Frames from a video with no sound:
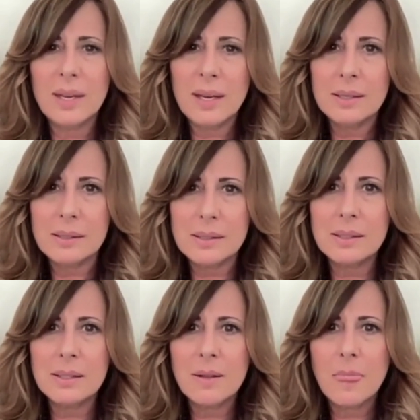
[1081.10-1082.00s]

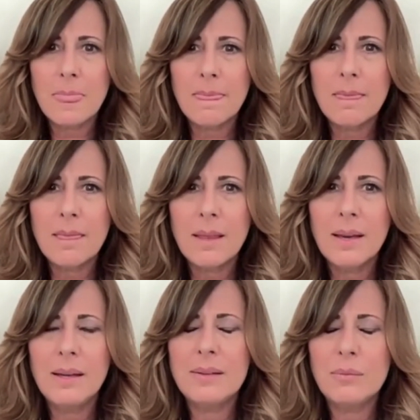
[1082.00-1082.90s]
is,
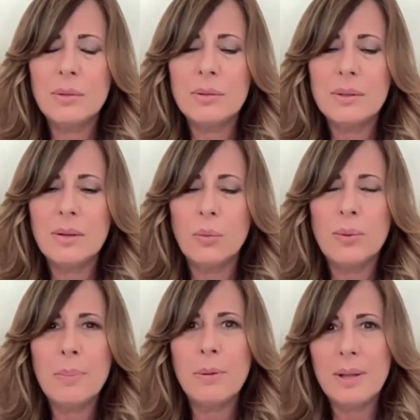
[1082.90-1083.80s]
it will
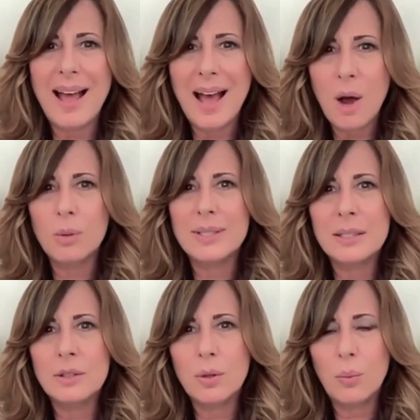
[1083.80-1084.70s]
ripple out
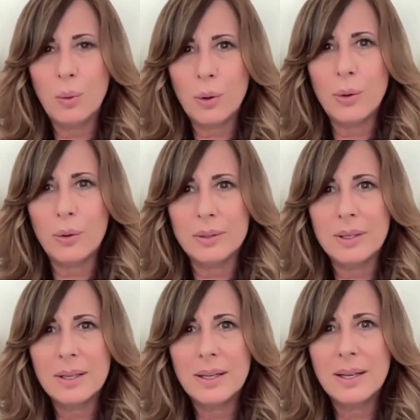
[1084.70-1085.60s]
into the world
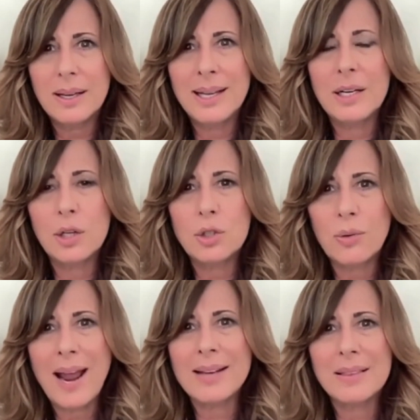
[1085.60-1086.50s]
and
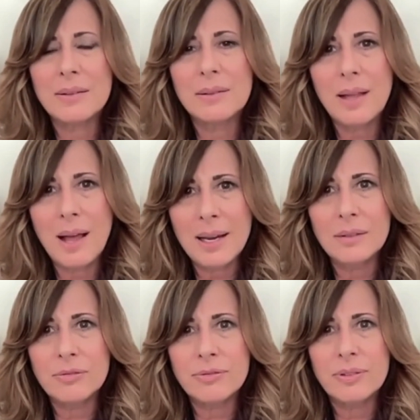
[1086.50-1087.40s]
attract the
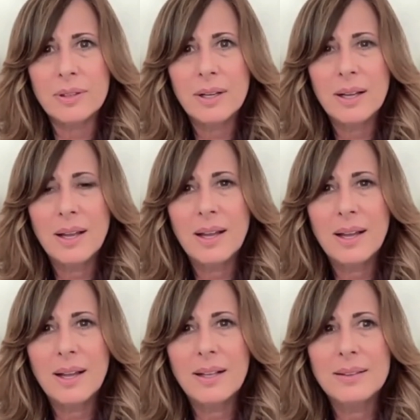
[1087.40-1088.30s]
life
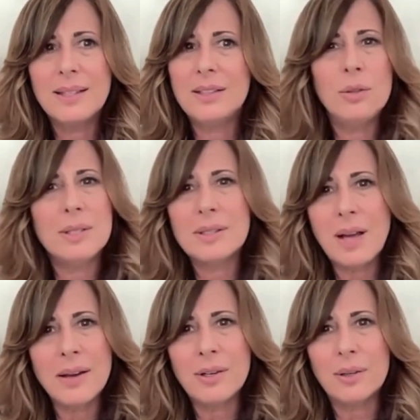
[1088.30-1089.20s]
that you
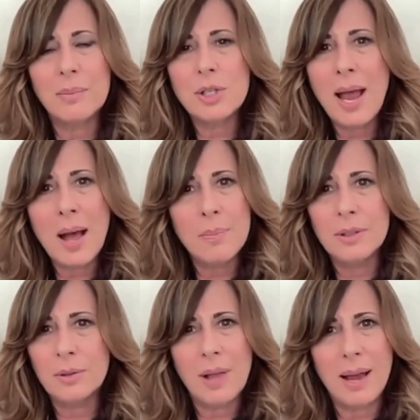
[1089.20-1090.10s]
desire, a much
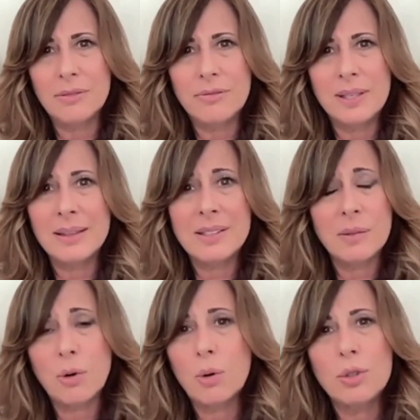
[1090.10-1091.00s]
happier life. Unless,
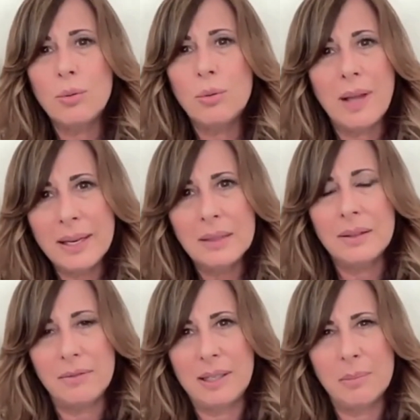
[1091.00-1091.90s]
of course, you like
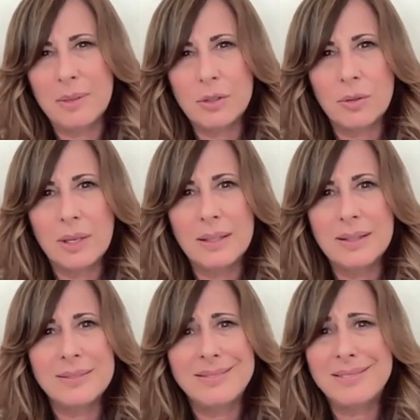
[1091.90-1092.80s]
living in misery,
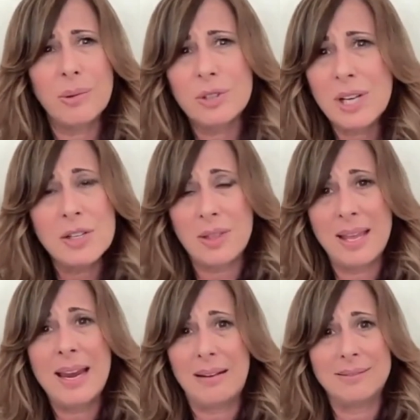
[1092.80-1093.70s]
then don't change a
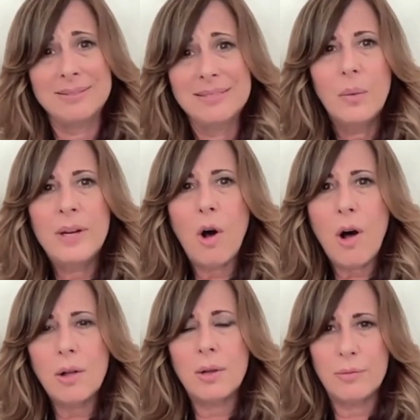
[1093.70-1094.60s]
thing. We
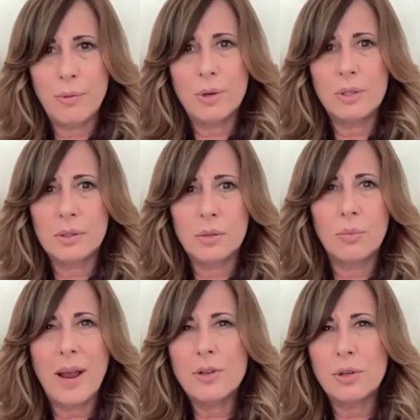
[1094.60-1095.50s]
all can afford to
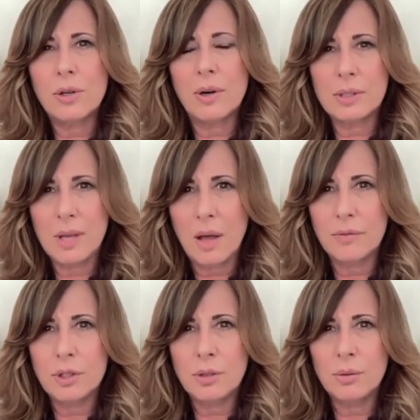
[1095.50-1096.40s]
surrender
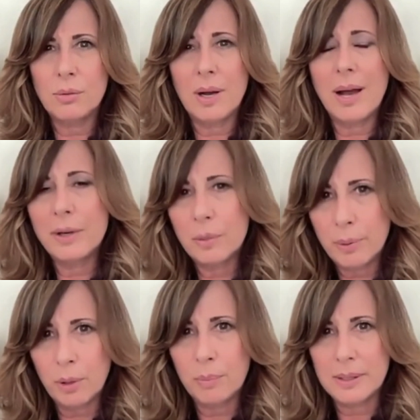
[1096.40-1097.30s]
ourselves to a higher
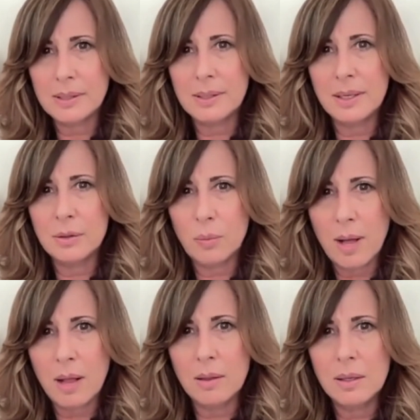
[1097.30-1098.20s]
purpose as
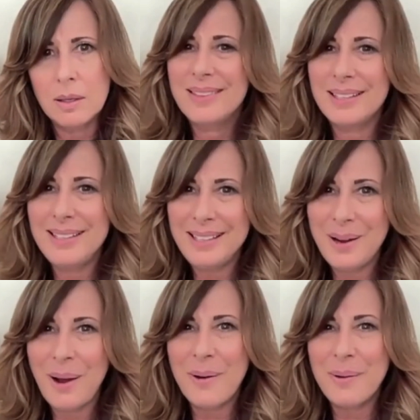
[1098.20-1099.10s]
well. The
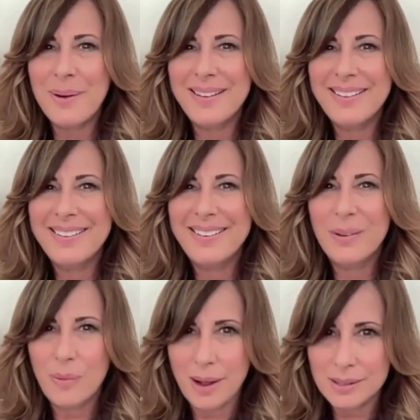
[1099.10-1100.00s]
ego
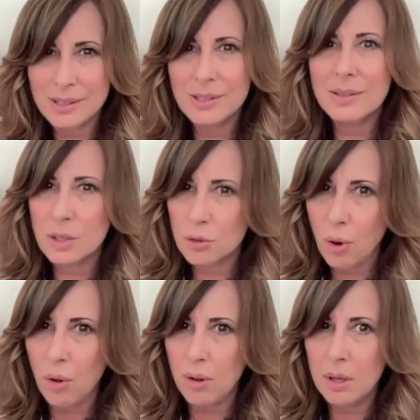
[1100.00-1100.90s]
wants
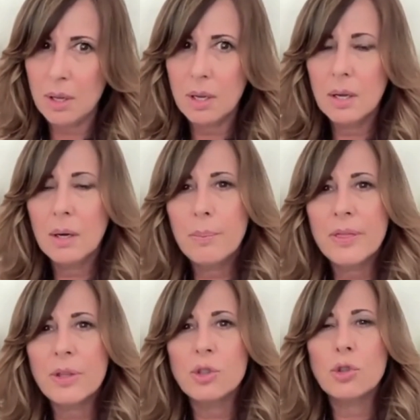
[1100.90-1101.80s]
control,
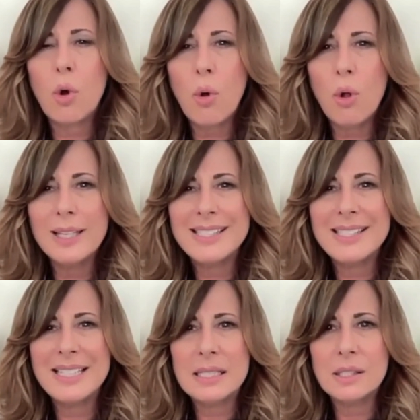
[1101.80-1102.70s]
but the soul
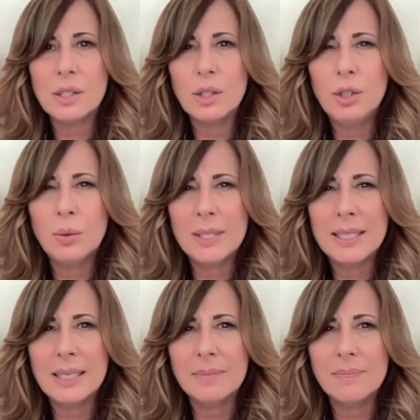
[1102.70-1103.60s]
seeks
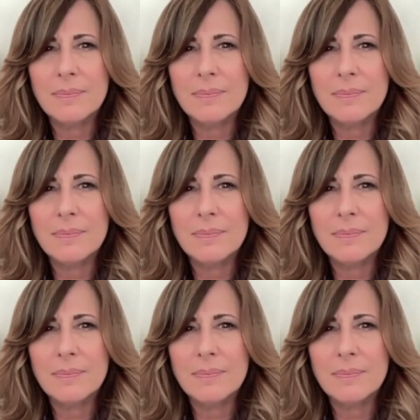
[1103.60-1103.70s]
unity.